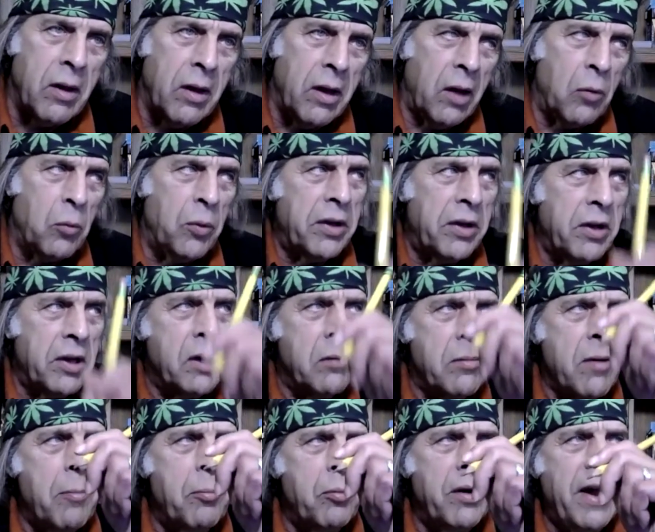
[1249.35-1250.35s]
And we can come
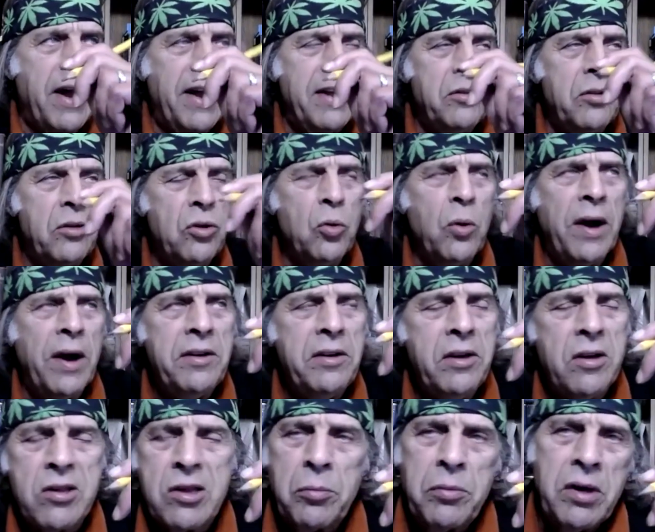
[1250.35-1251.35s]
up with new
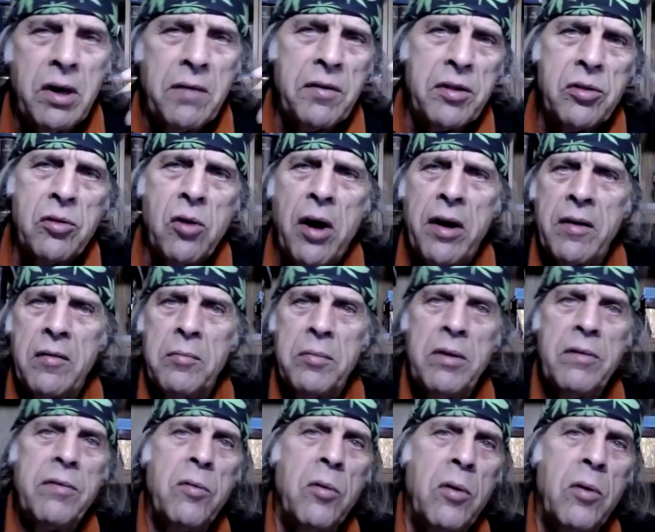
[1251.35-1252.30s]
ideas that we never thought of before.